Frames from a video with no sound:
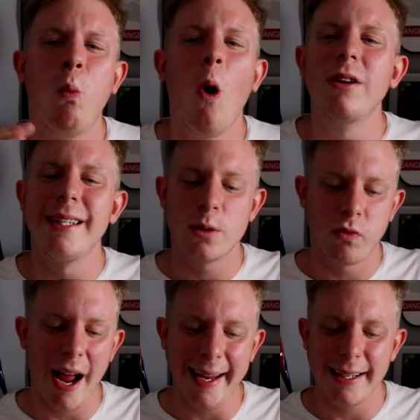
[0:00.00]
worked his
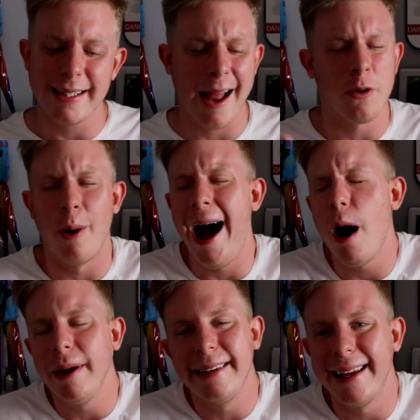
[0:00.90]
ranks, I don't know
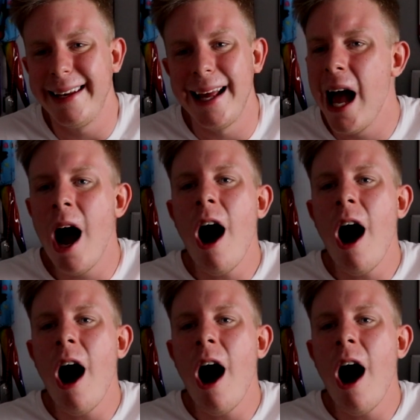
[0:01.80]
how he did it,